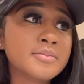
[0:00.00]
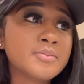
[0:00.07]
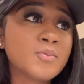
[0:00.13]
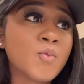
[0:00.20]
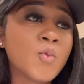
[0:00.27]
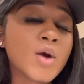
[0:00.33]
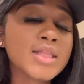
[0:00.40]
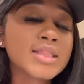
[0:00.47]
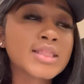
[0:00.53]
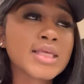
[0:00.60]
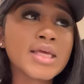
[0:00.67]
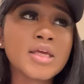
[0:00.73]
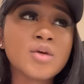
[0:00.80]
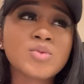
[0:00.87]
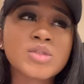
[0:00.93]
one
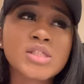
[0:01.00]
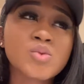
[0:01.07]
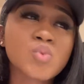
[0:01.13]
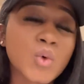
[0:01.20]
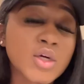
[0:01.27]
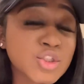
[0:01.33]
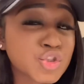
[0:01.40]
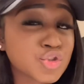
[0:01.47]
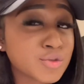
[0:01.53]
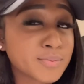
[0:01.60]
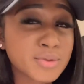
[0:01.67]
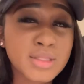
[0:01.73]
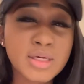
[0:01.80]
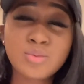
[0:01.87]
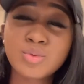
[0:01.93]
thing, it was this one stripper that